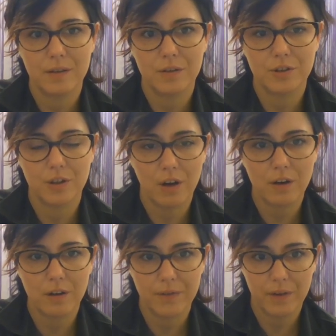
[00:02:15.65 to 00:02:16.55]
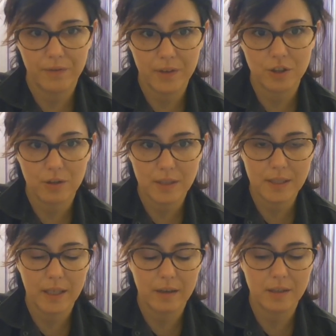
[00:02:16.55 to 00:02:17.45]
Oceanography and Fisheries
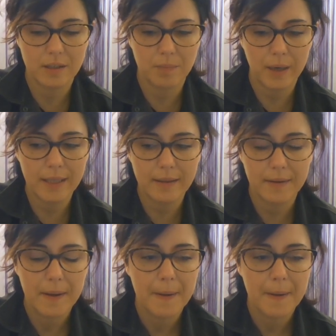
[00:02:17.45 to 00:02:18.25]
here in Split.